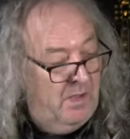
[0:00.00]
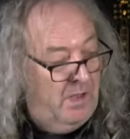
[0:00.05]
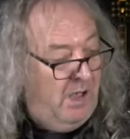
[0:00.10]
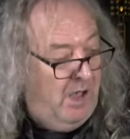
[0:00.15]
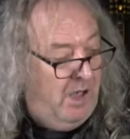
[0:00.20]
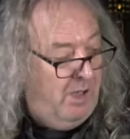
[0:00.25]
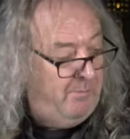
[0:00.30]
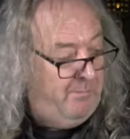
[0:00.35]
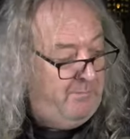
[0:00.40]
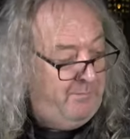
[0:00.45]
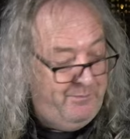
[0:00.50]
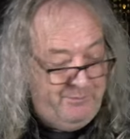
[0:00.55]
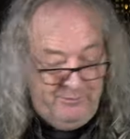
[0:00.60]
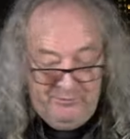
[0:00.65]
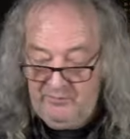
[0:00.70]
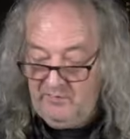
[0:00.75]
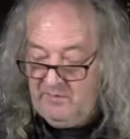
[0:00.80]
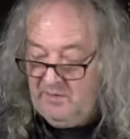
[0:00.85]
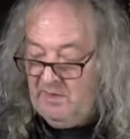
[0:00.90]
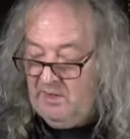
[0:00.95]
Um,
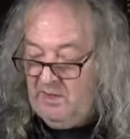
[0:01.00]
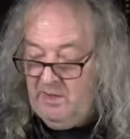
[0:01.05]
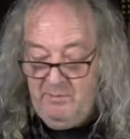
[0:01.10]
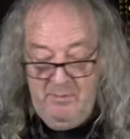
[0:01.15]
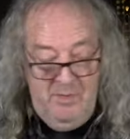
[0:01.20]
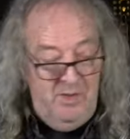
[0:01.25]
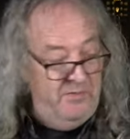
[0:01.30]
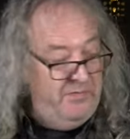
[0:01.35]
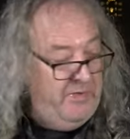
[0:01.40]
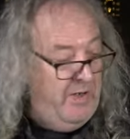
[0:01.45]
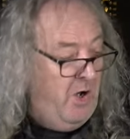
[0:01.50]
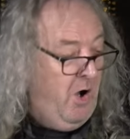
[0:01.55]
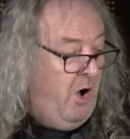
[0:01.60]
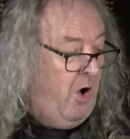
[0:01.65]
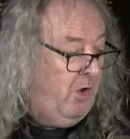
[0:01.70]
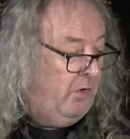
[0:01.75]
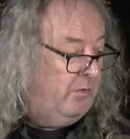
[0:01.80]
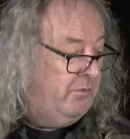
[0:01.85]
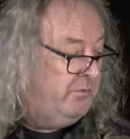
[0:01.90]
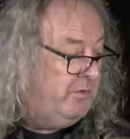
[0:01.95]
moving
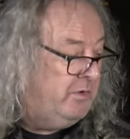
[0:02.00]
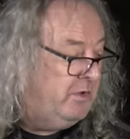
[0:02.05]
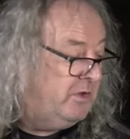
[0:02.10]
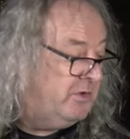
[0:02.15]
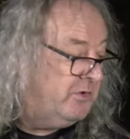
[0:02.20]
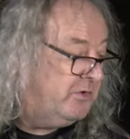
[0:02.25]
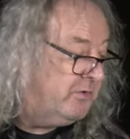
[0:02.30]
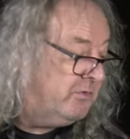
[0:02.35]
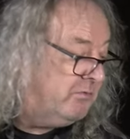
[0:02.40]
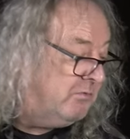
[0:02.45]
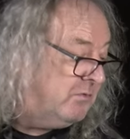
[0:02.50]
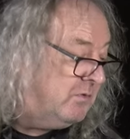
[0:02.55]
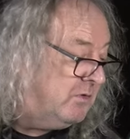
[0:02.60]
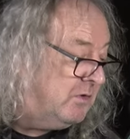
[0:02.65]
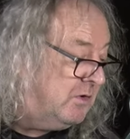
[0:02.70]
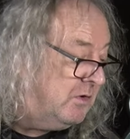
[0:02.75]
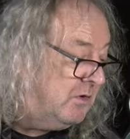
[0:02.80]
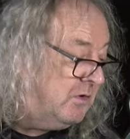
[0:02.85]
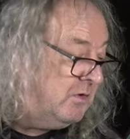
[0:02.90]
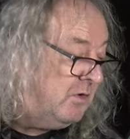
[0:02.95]
on,
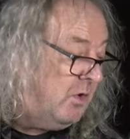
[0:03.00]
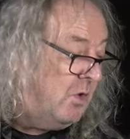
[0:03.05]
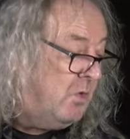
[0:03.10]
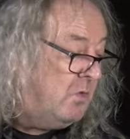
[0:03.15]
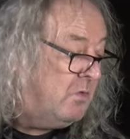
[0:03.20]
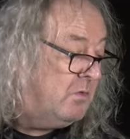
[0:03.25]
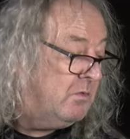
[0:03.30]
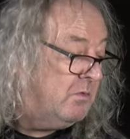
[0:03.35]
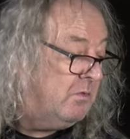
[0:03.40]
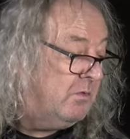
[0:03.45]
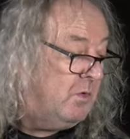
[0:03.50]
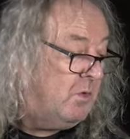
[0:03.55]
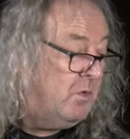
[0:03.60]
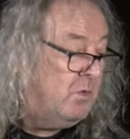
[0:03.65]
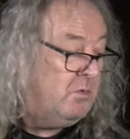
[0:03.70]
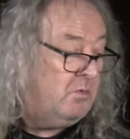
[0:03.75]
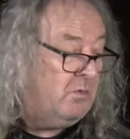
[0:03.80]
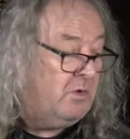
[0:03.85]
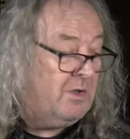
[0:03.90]
all all